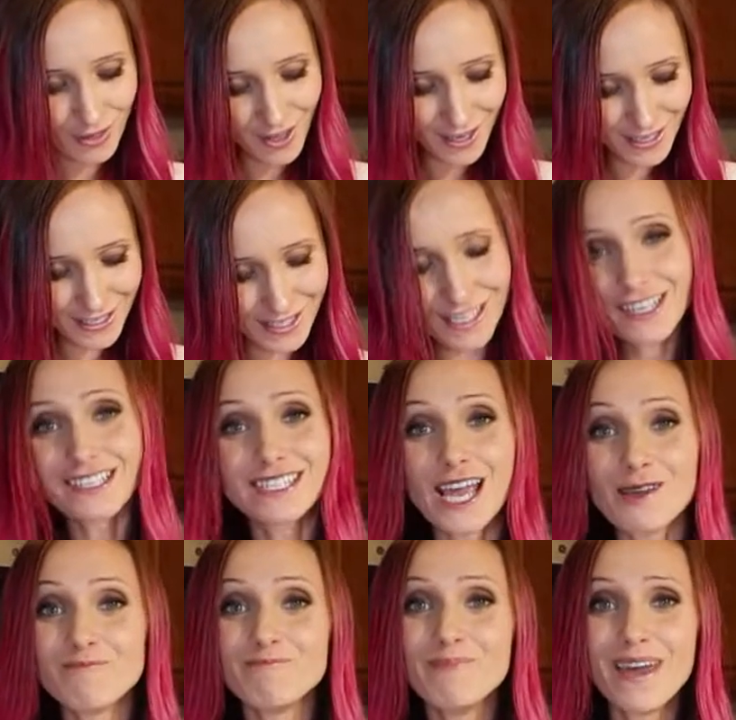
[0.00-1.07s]
this is
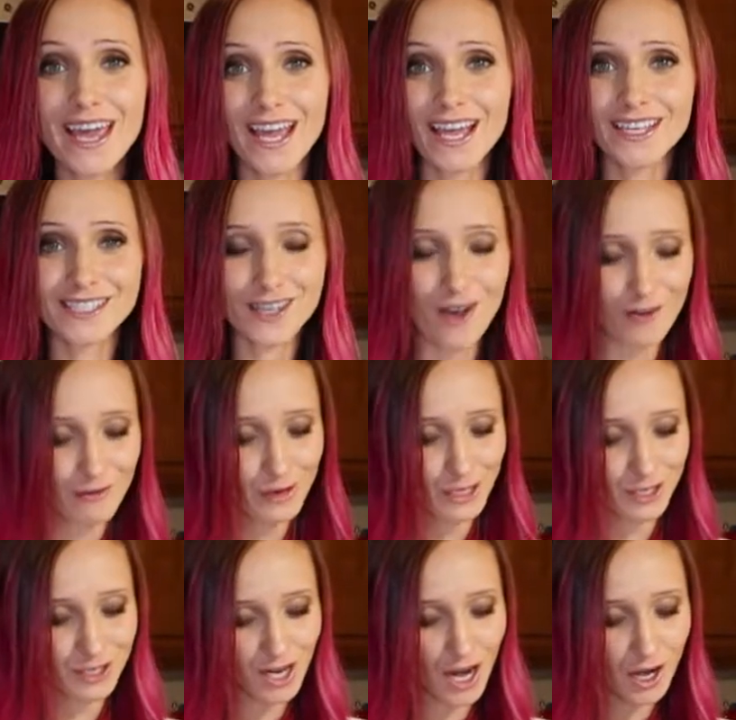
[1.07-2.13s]
a mix of
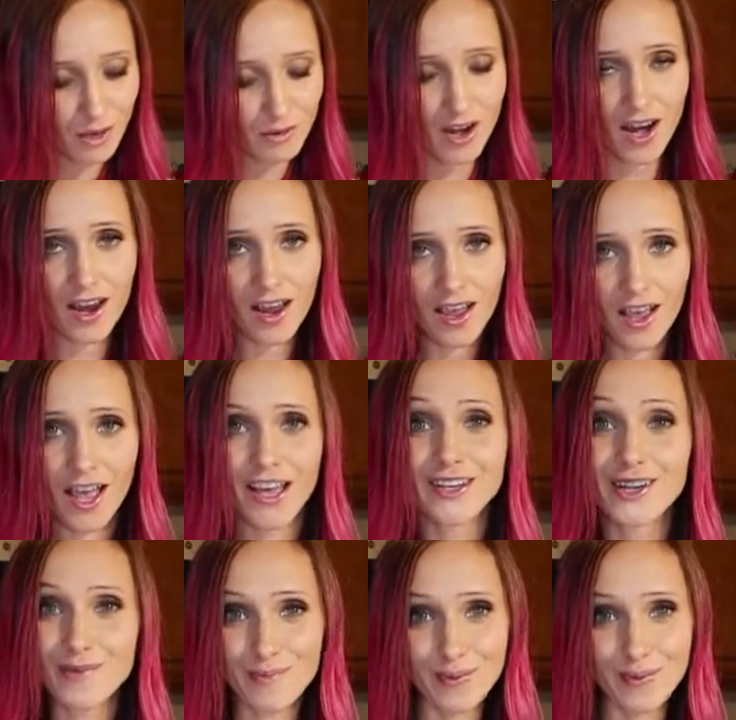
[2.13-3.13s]
a cherry and a